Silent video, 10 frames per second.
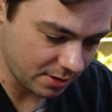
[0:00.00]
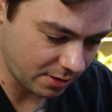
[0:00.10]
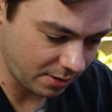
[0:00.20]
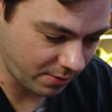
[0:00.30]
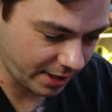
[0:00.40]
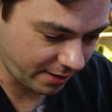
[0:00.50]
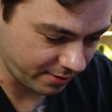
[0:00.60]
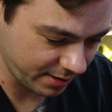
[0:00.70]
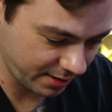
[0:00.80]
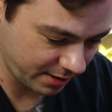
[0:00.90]
Oh wow,
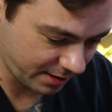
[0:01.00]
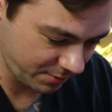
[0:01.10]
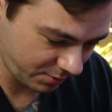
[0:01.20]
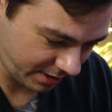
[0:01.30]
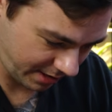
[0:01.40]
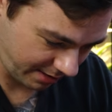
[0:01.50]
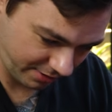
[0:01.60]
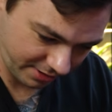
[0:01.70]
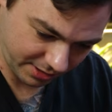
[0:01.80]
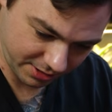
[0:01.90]
it comes with everything.